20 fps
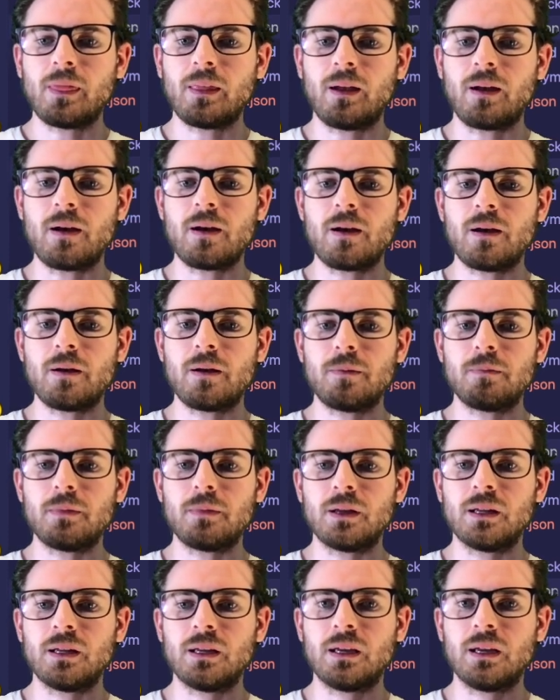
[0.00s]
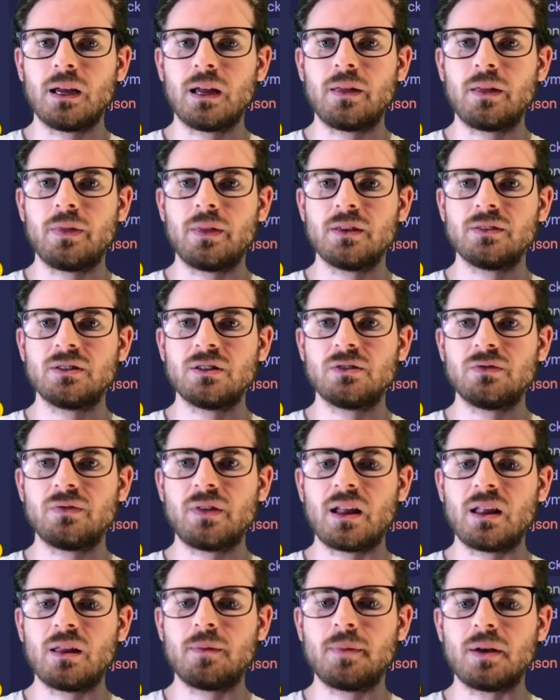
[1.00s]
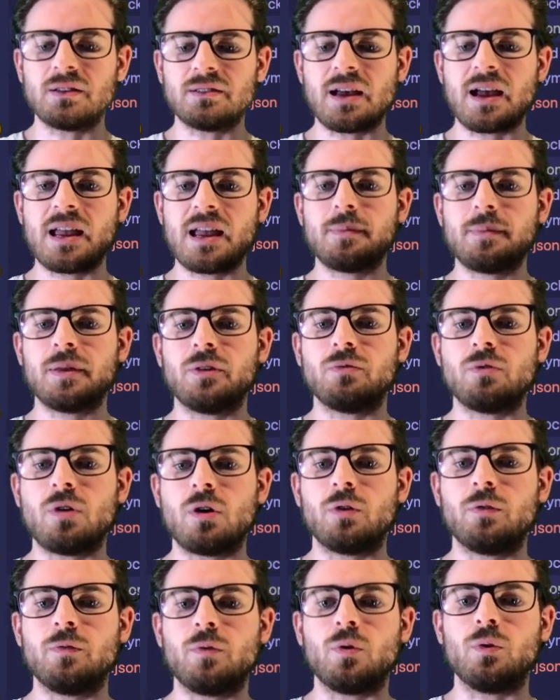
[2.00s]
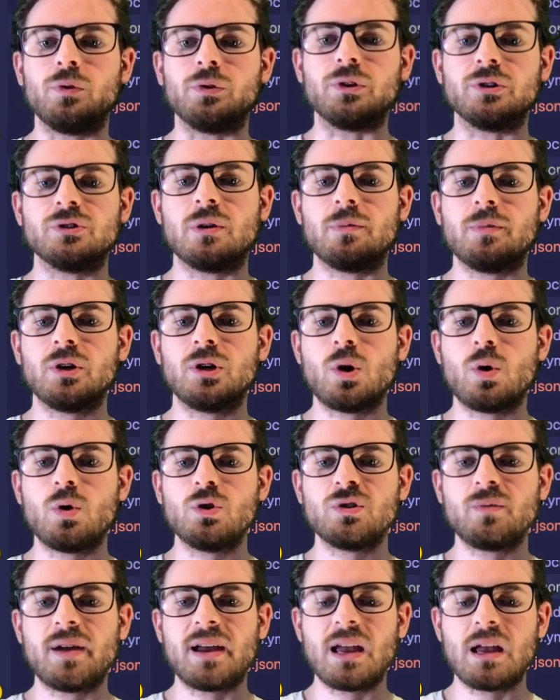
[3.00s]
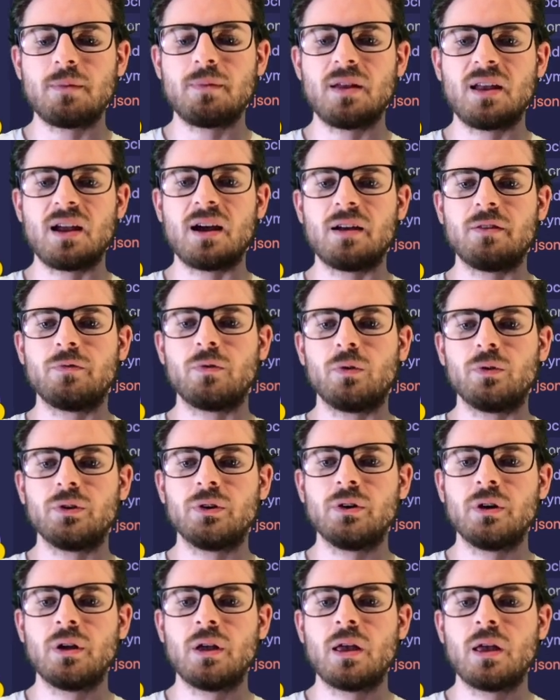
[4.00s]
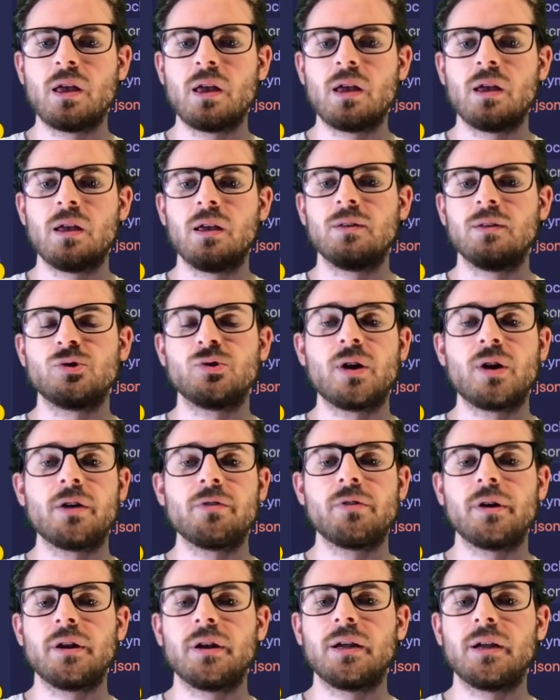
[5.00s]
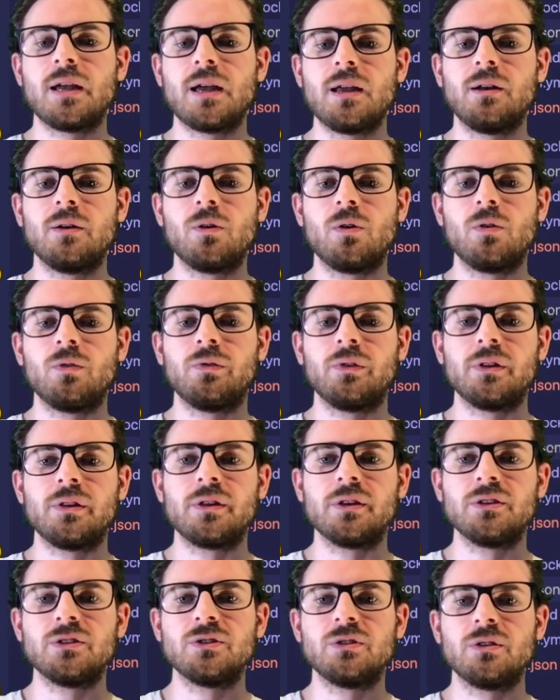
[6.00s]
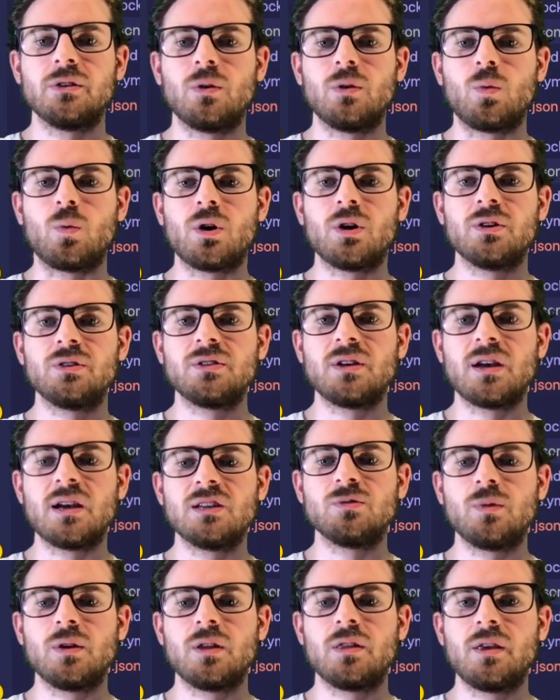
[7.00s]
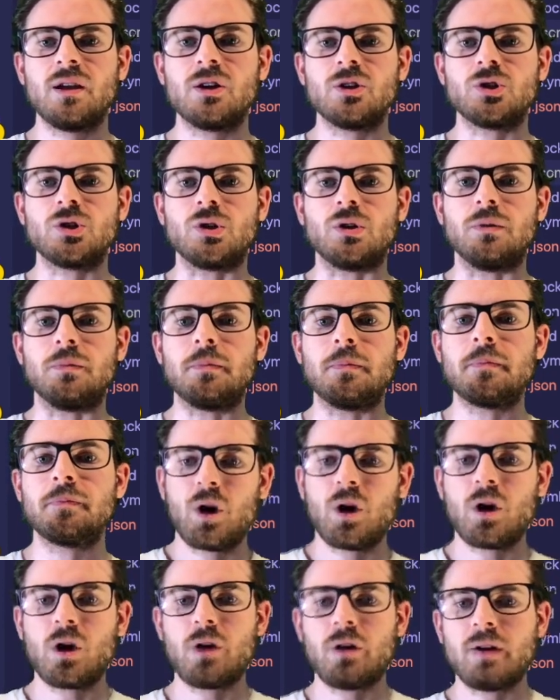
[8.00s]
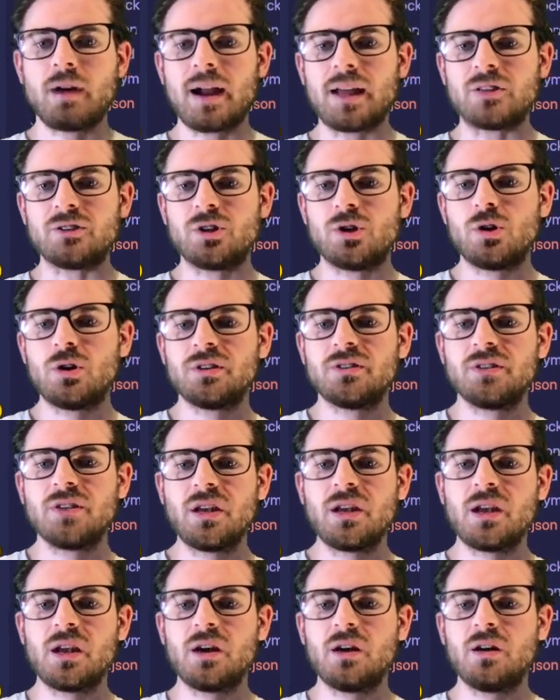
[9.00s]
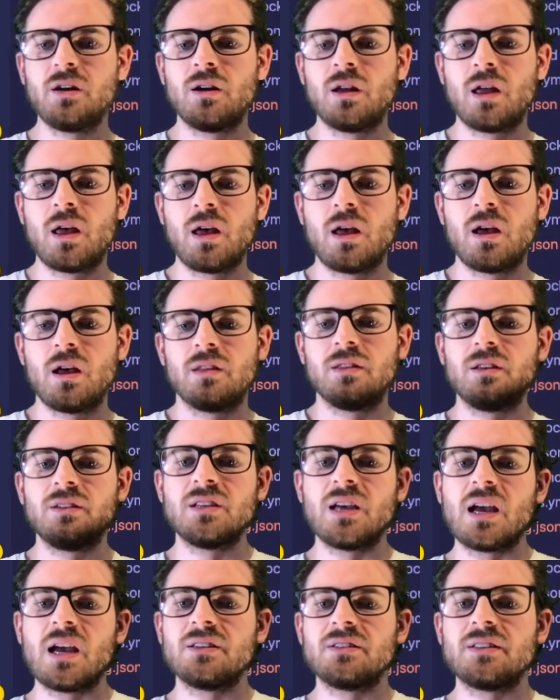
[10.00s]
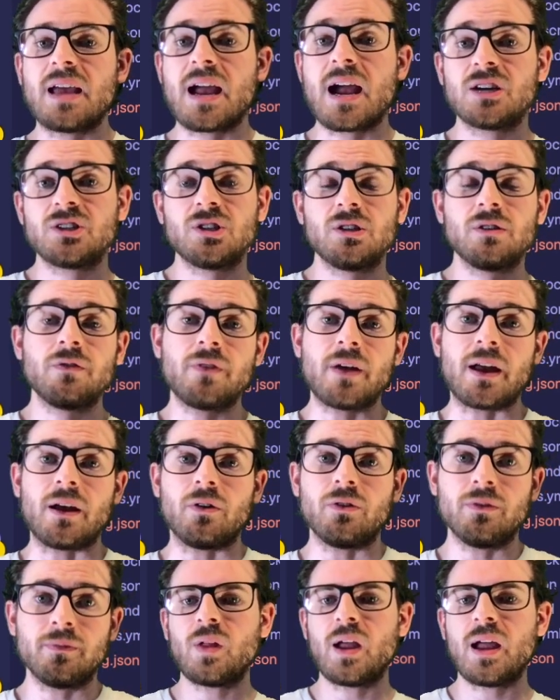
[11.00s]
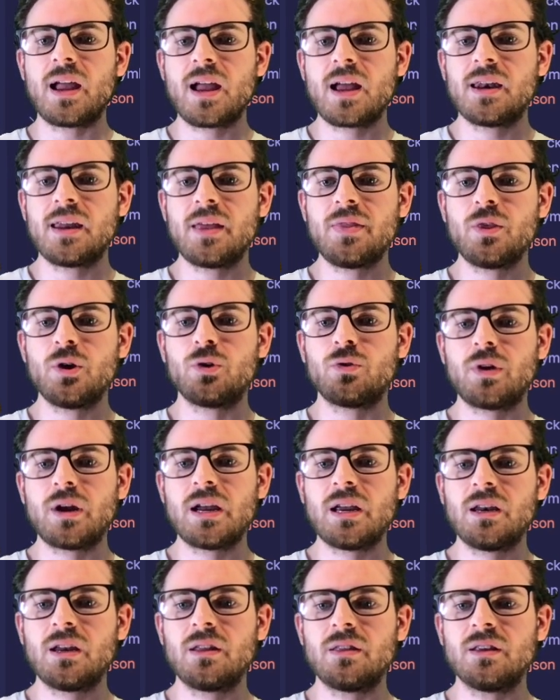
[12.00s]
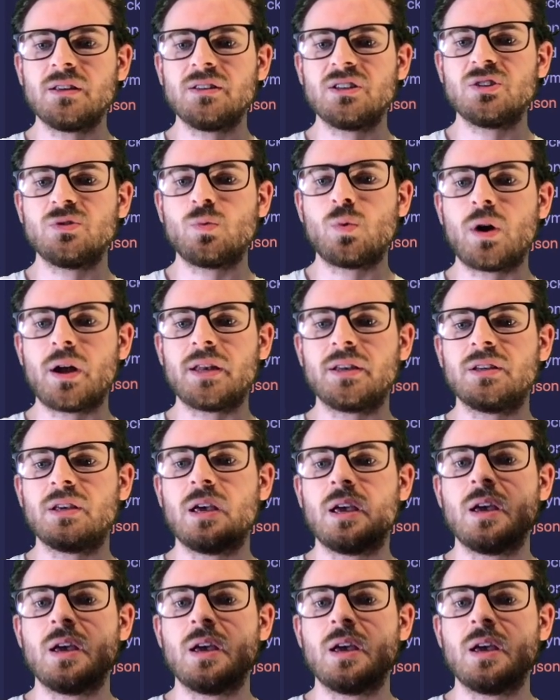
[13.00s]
And this is failing because I am in the wrong folder. So I'm going to go into my API folder, try to run it again, and hopefully this works as we think it should. All right, so you can see here, the test actually failed. And in the green, this is what